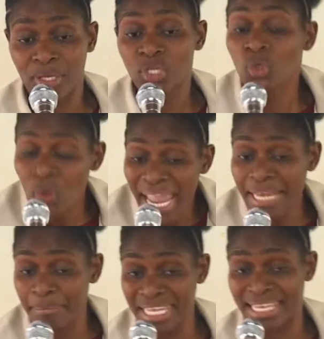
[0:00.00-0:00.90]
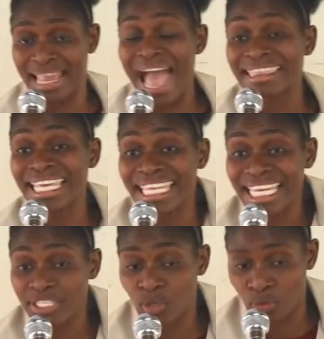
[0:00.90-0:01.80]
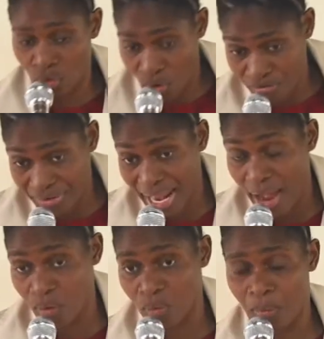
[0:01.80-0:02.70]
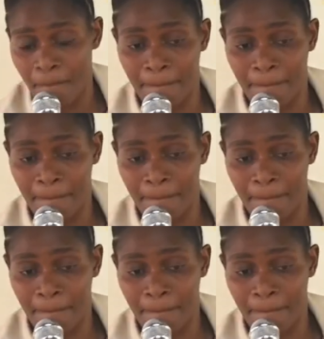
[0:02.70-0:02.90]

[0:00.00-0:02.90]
You and me are the Gideon of now.